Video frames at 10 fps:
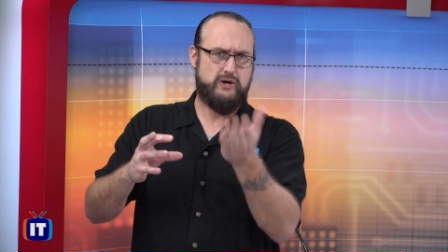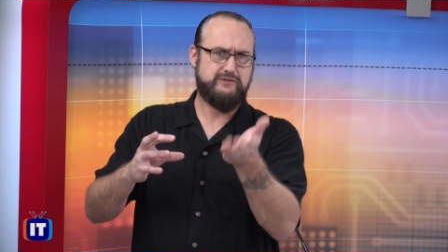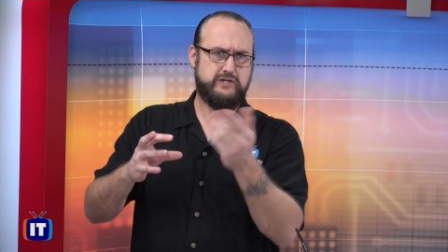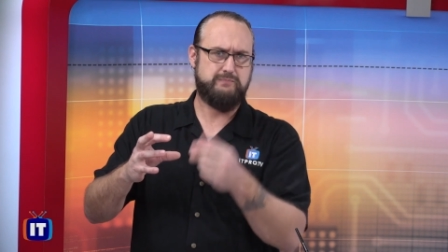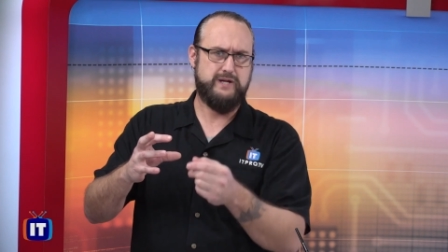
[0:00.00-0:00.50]
off
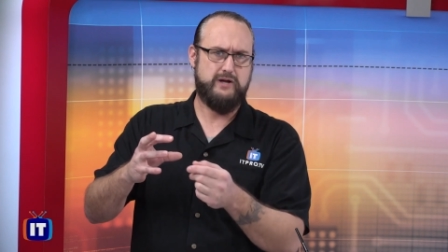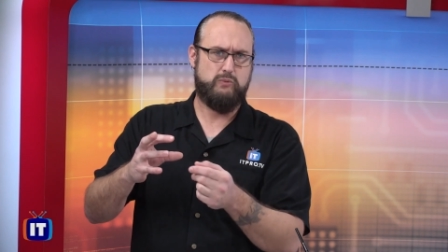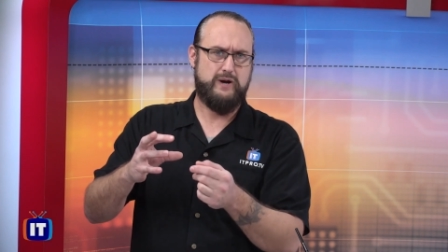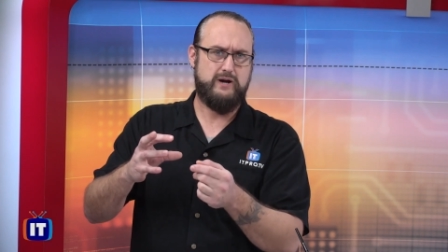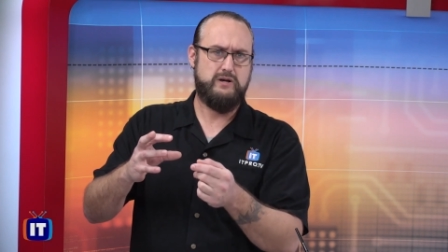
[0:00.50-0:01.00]
and you'd be
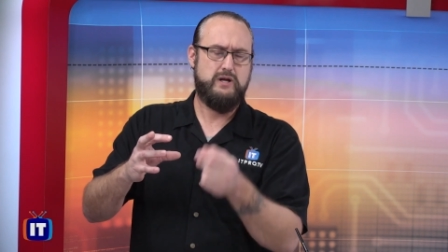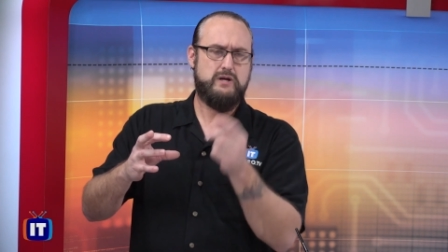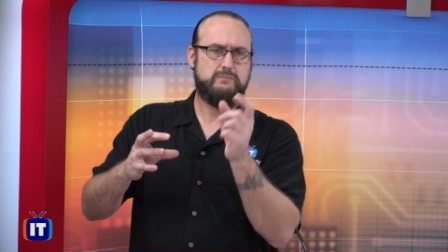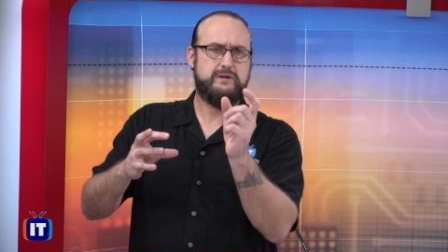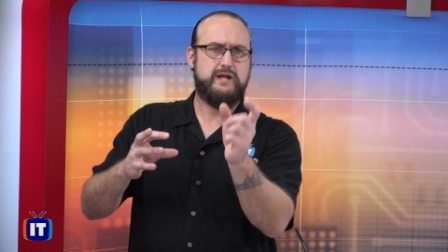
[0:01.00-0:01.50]
unaware,
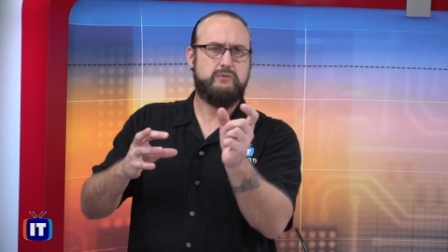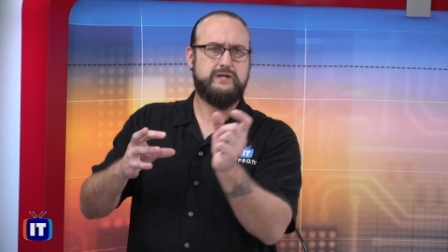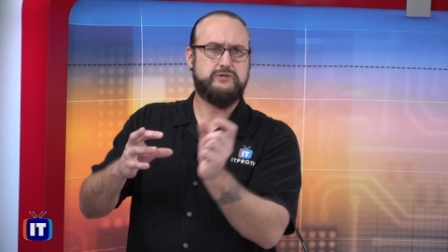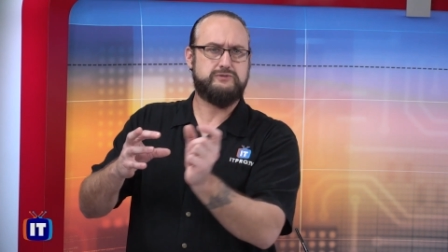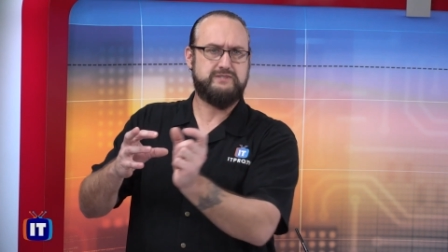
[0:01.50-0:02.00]
but now we
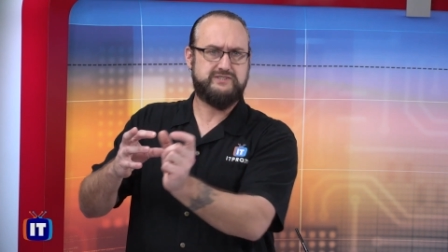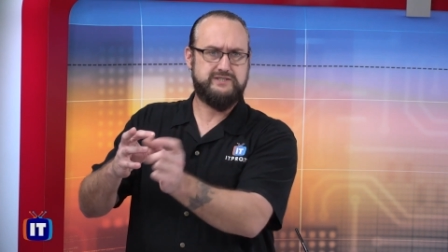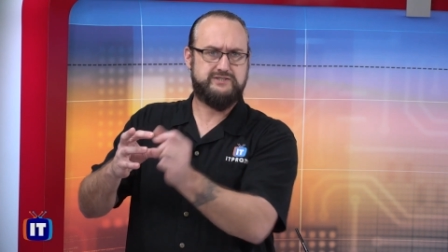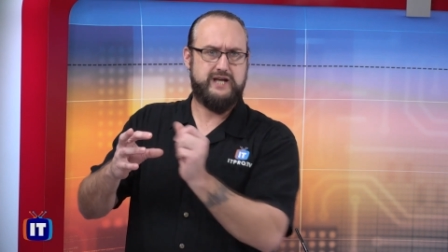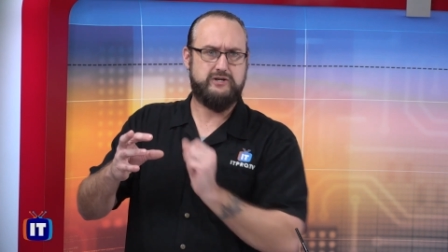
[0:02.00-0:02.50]
use them as
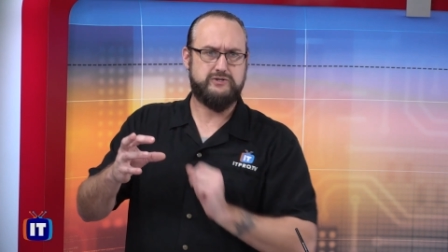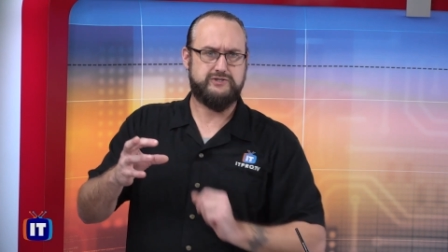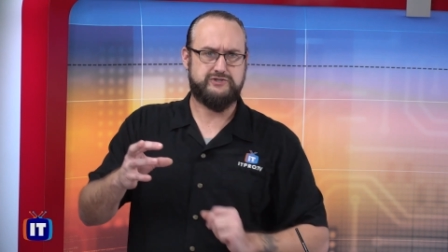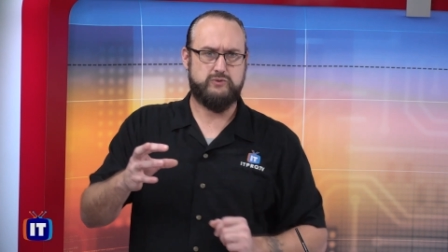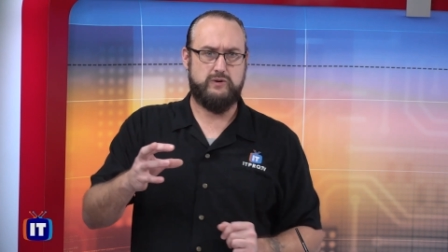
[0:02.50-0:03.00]
containers
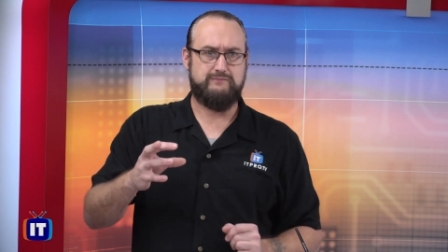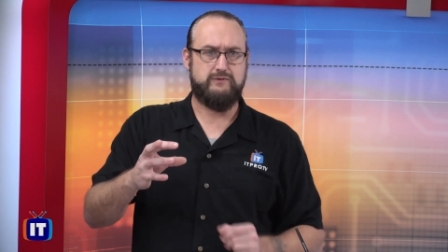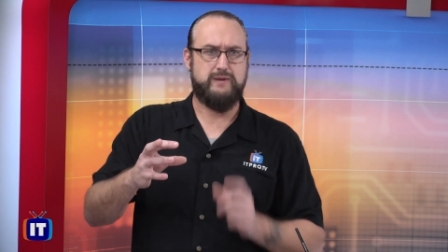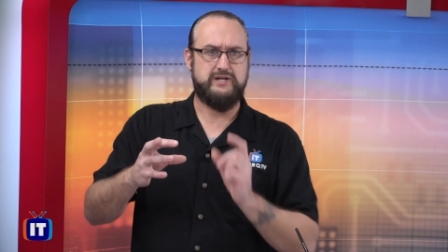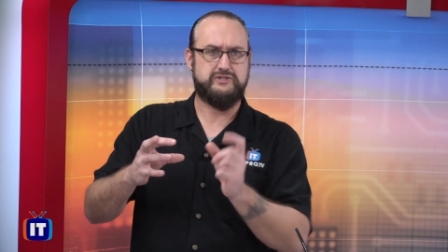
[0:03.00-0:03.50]
to store
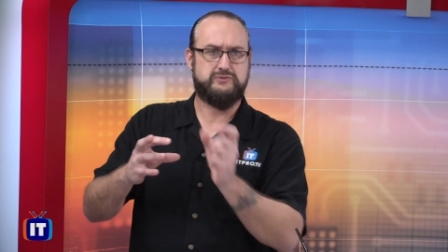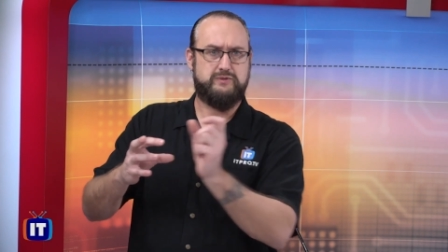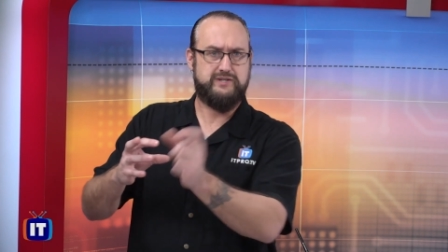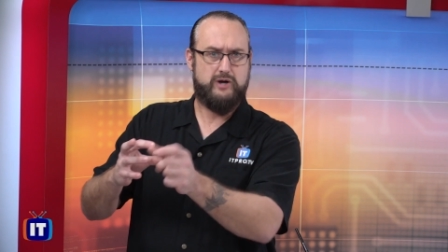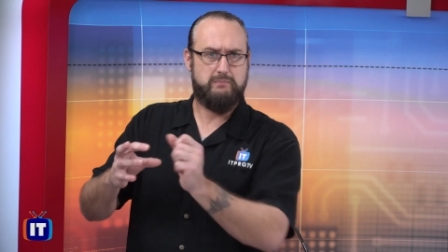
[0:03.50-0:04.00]
information
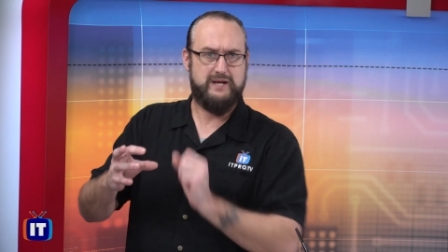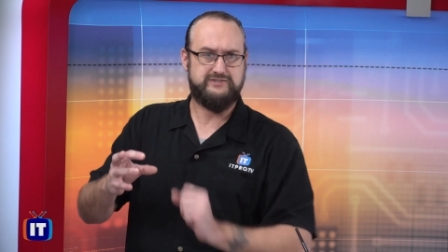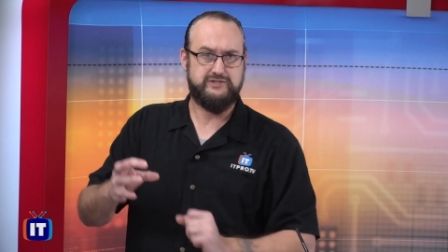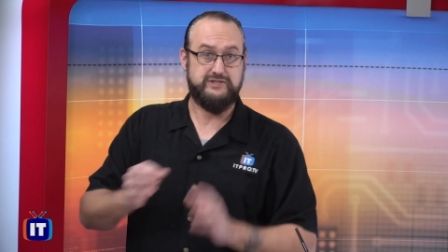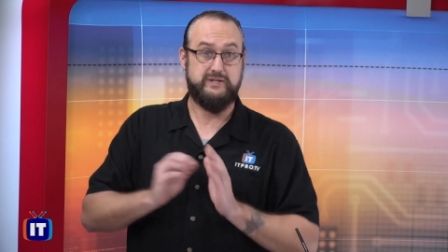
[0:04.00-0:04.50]
within our
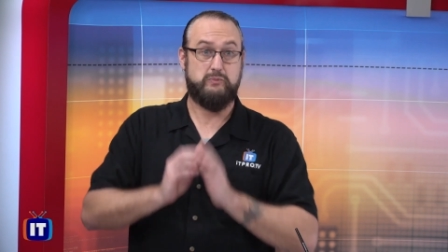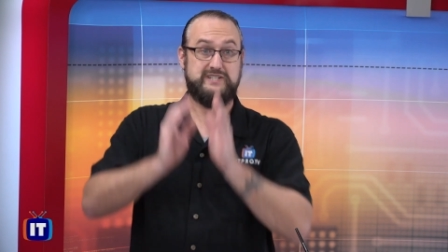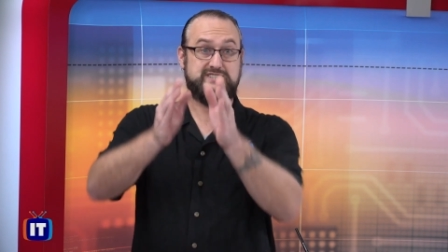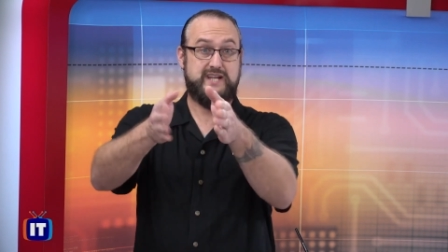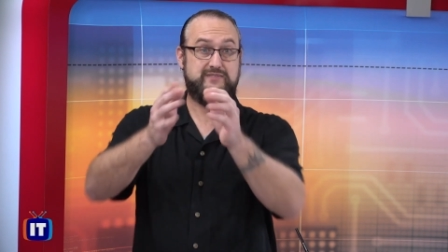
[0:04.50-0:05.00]
messages, and we
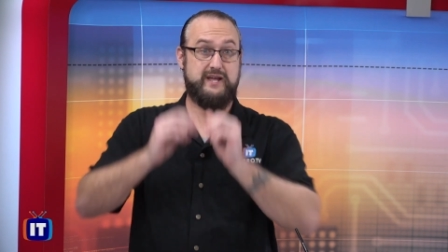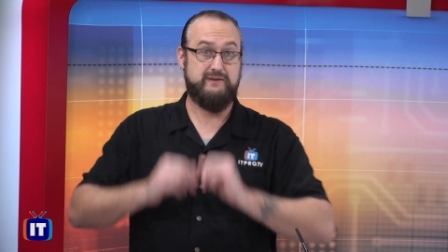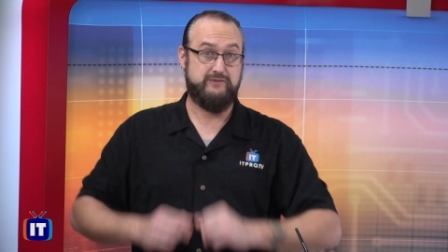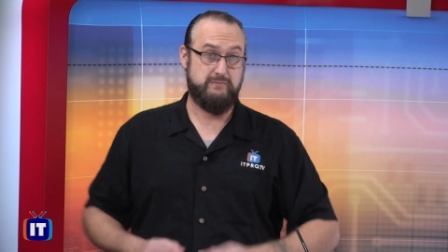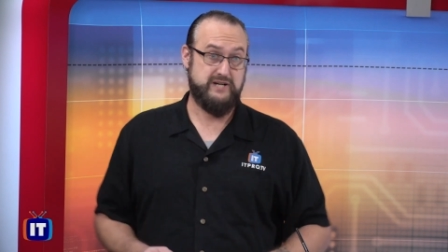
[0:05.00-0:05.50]
send that
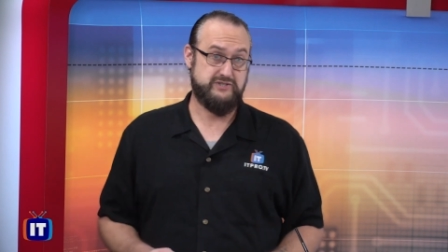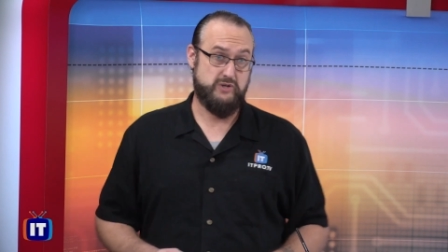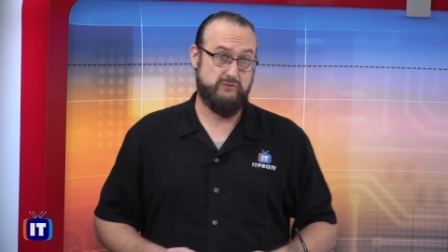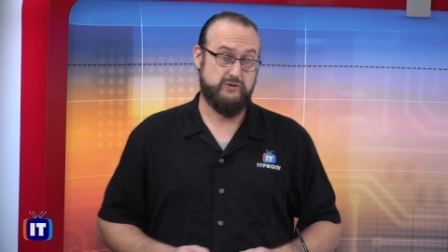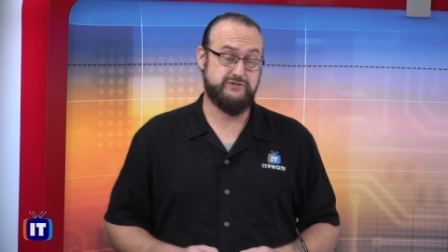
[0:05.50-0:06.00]
information
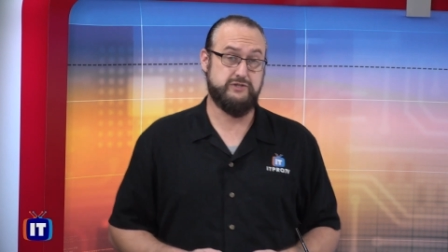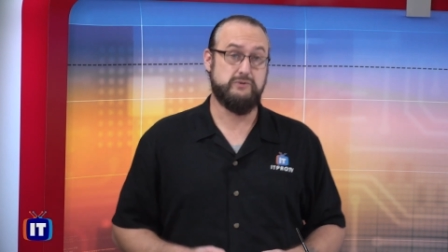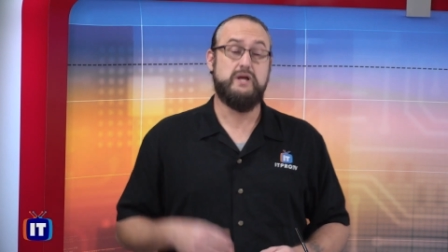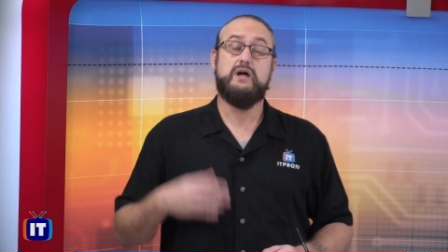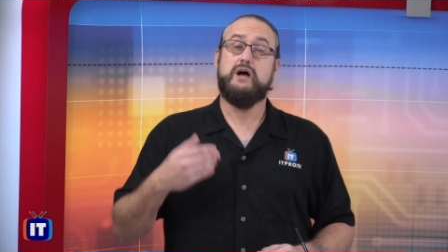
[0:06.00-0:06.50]
over to
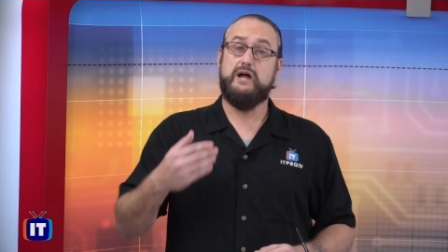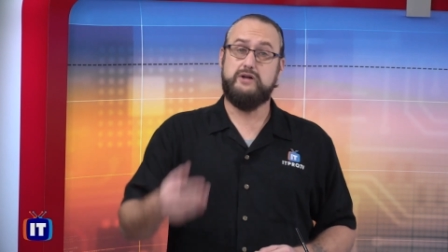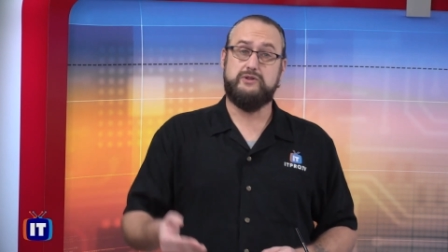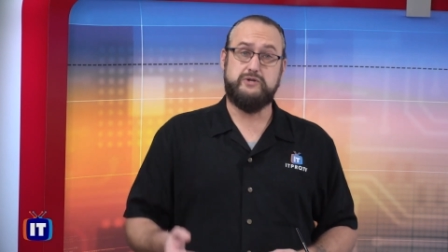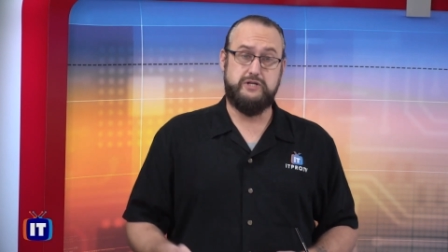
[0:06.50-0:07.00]

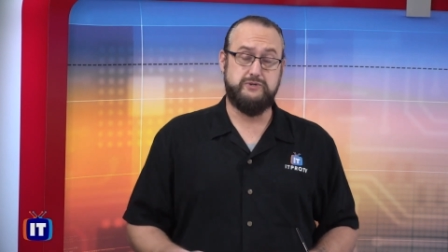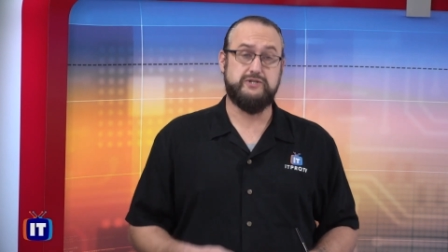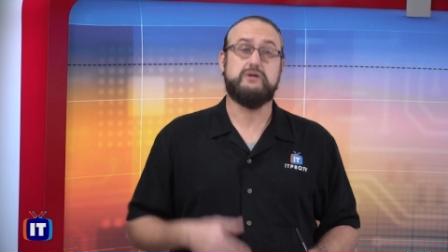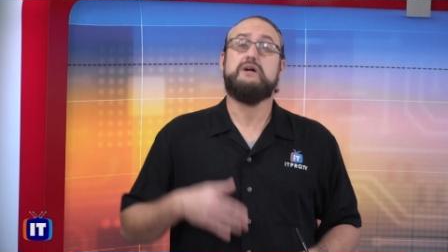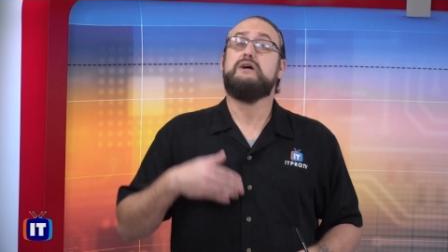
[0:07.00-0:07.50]
another
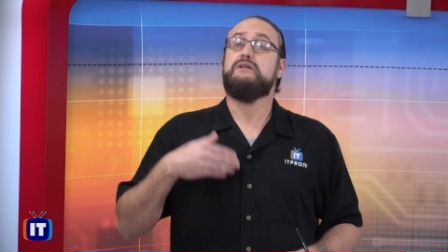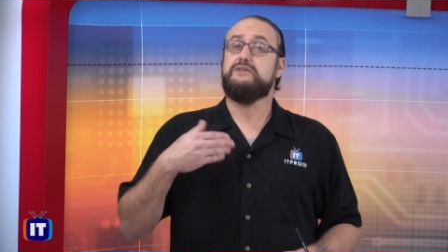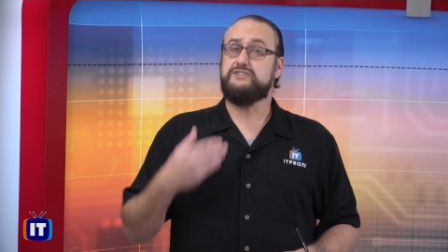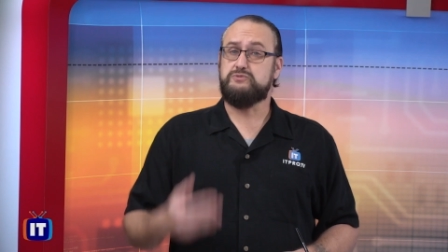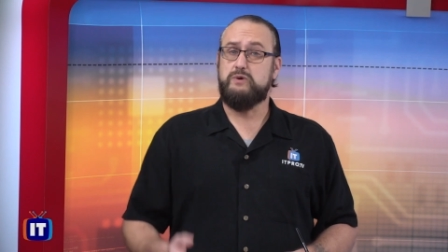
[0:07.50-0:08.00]
user.
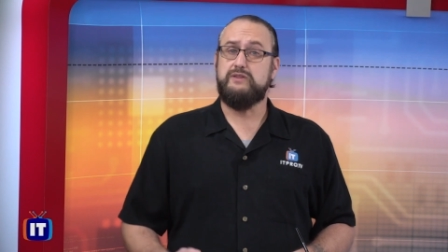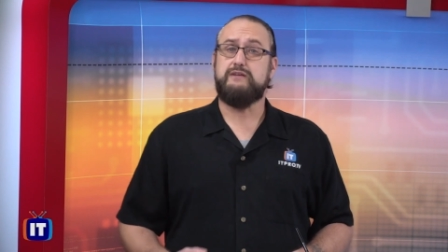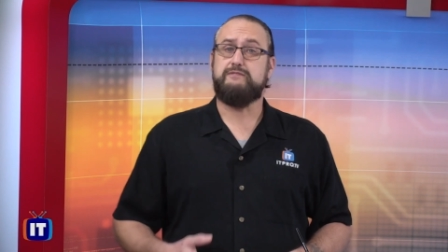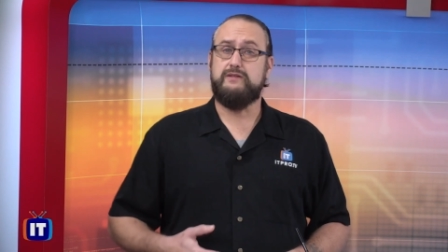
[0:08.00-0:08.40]
This is where they